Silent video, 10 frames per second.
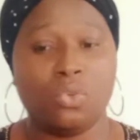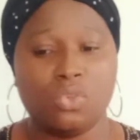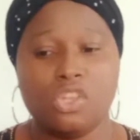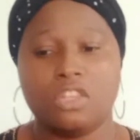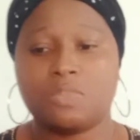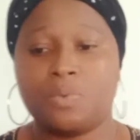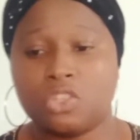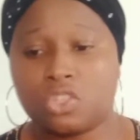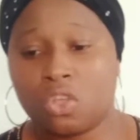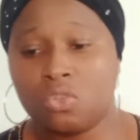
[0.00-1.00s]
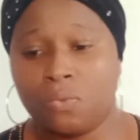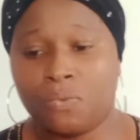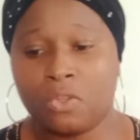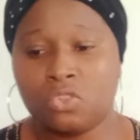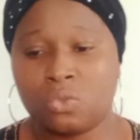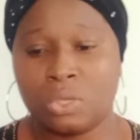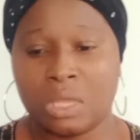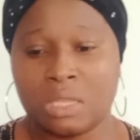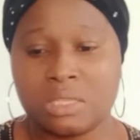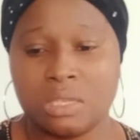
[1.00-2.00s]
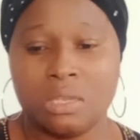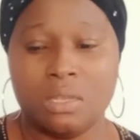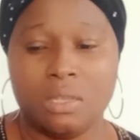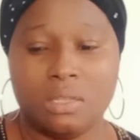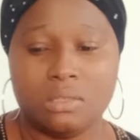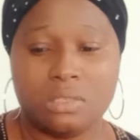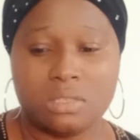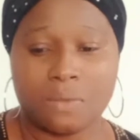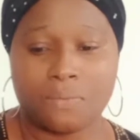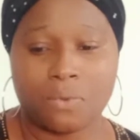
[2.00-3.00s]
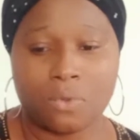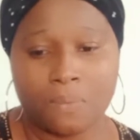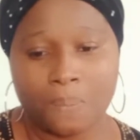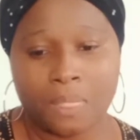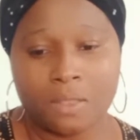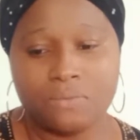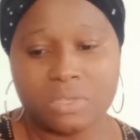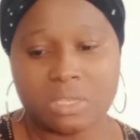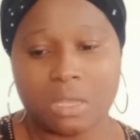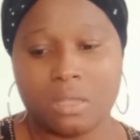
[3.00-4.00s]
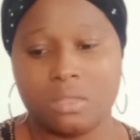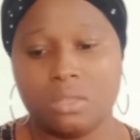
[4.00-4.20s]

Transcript: sponsor you for you to get the tier 4 visa.